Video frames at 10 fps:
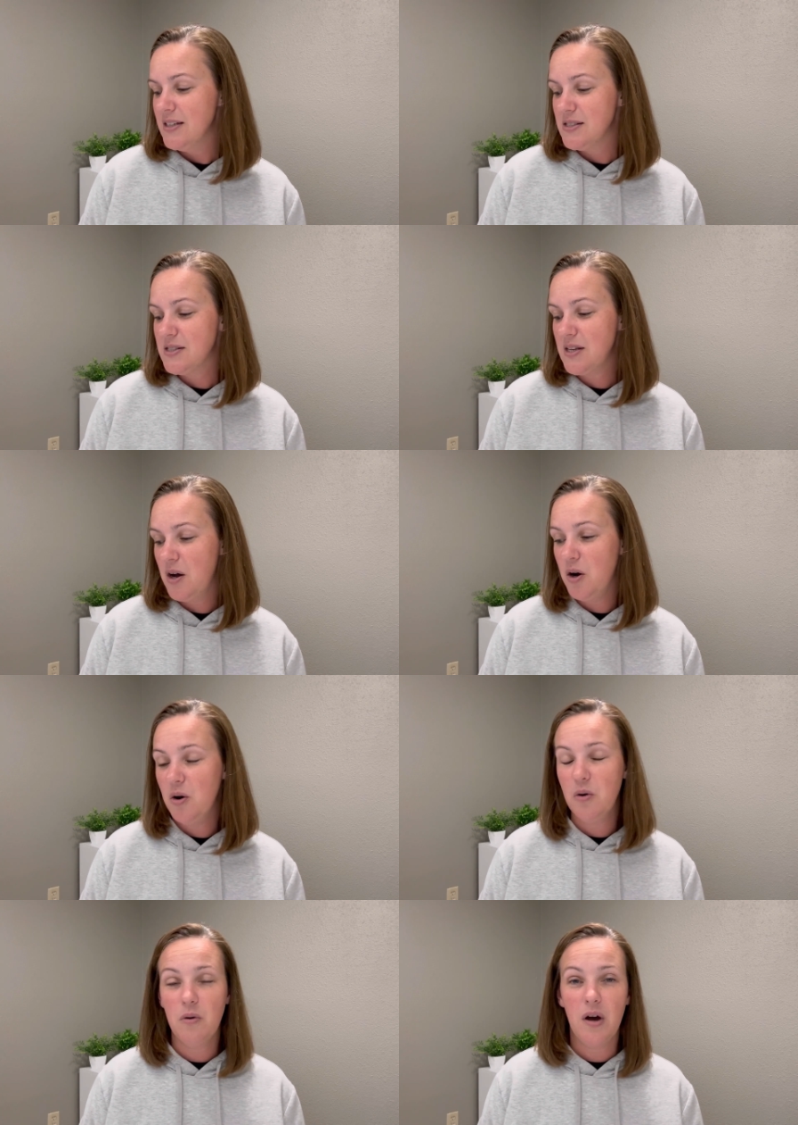
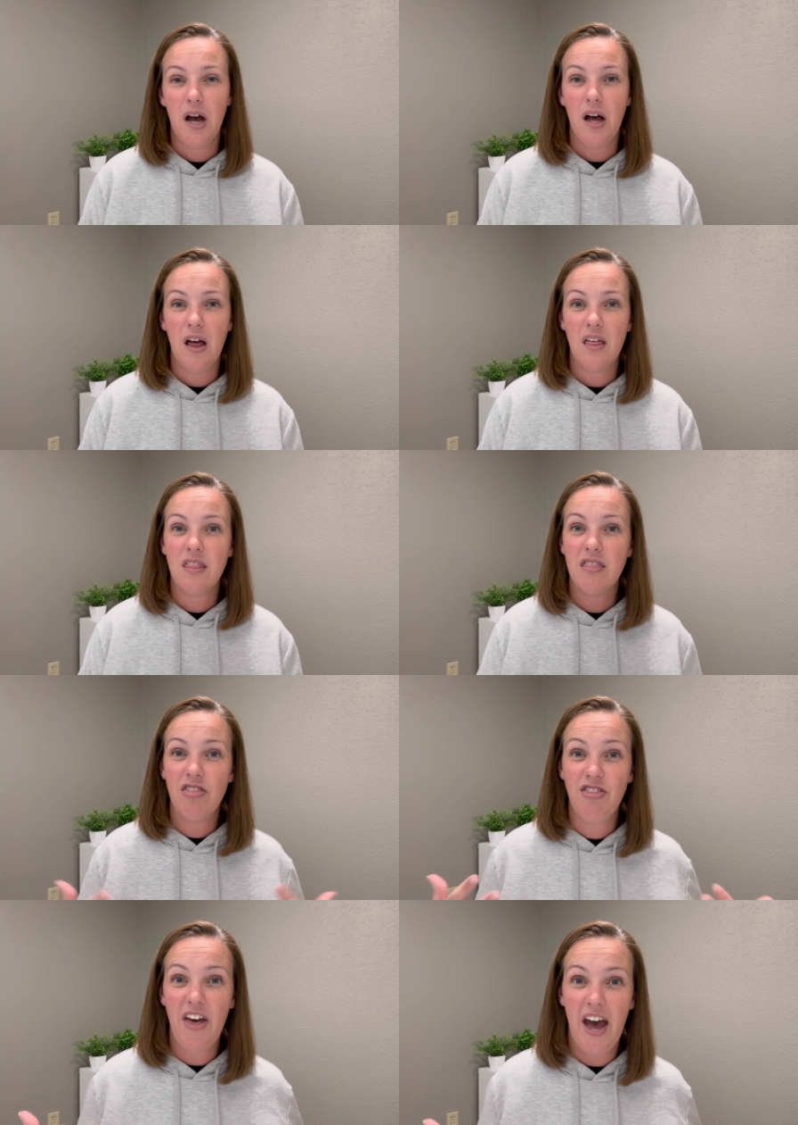So
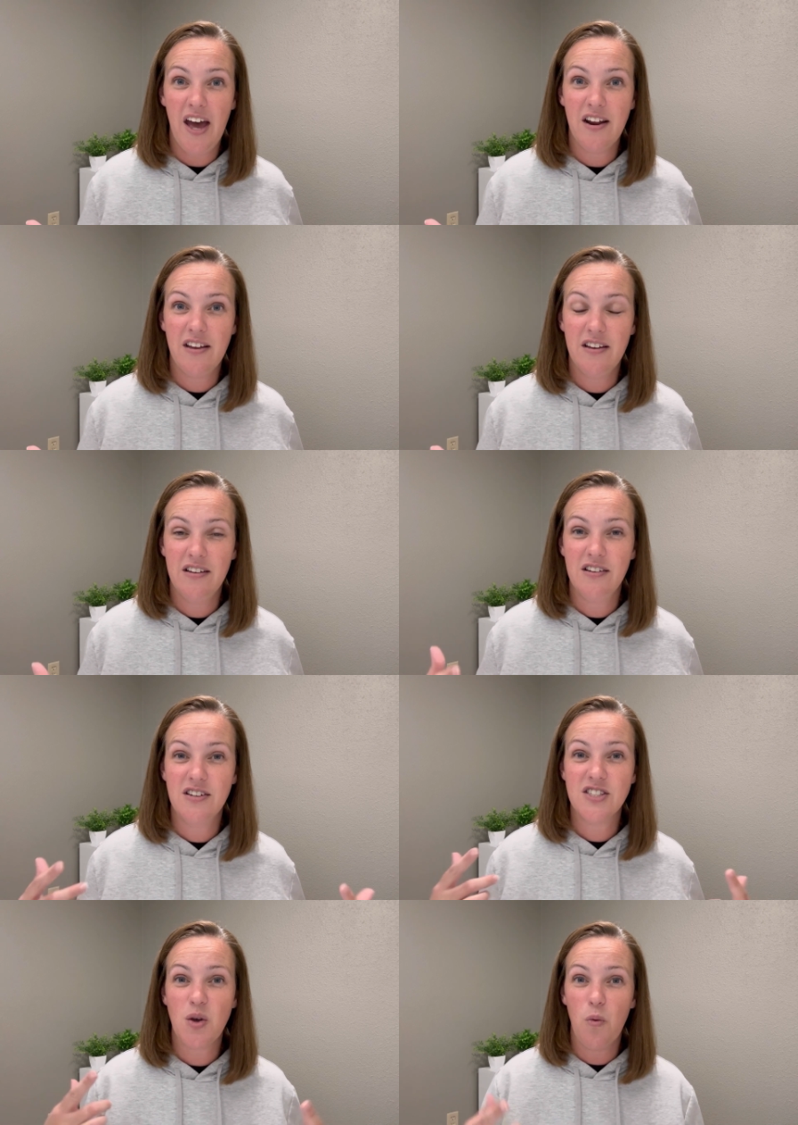that
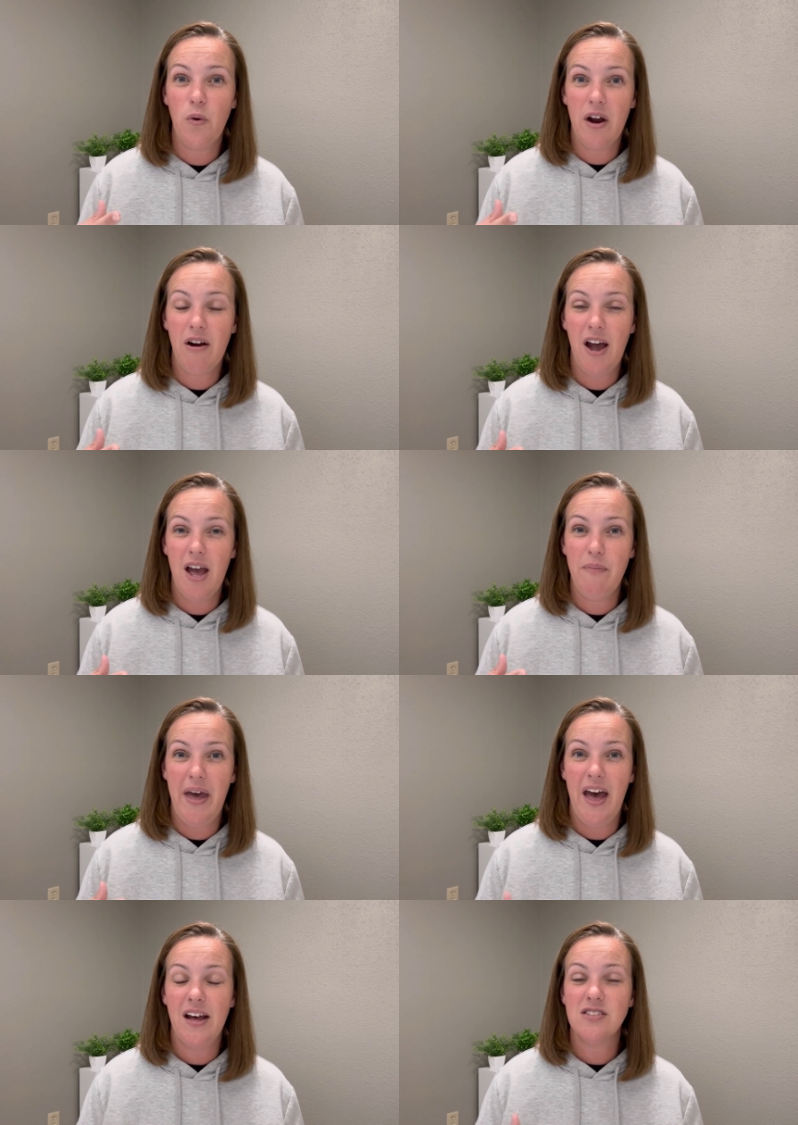is where I'm
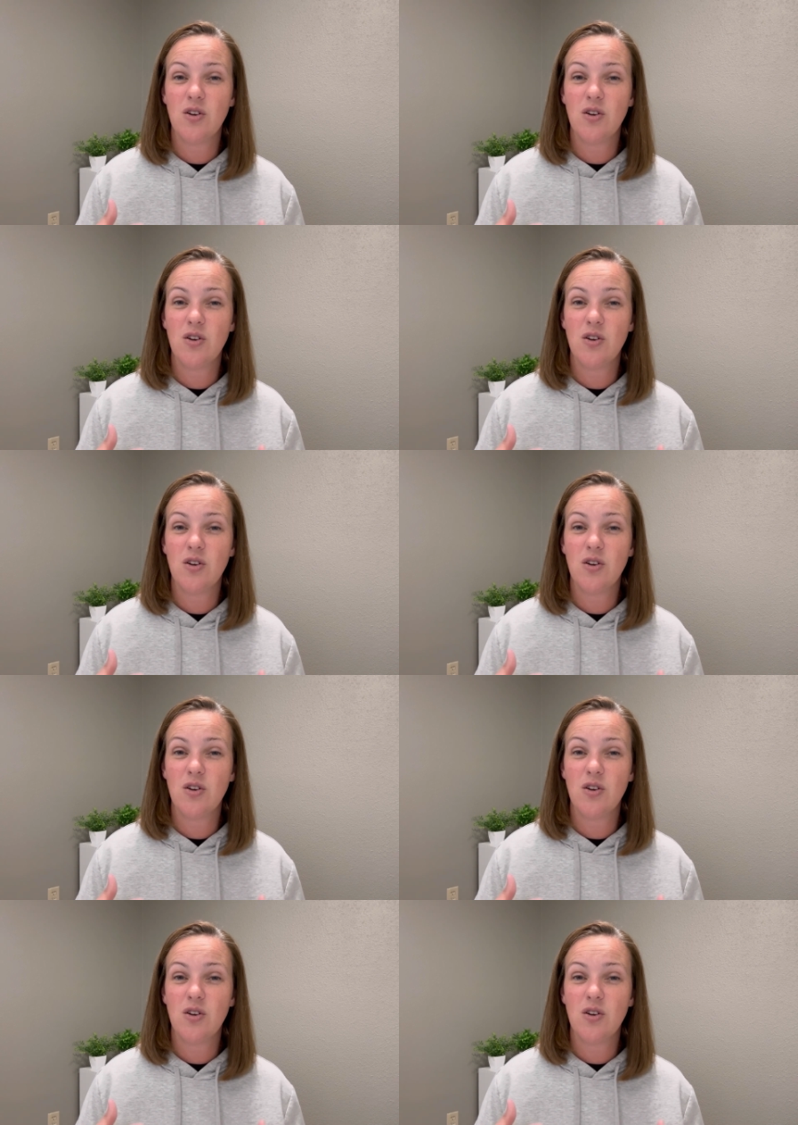at.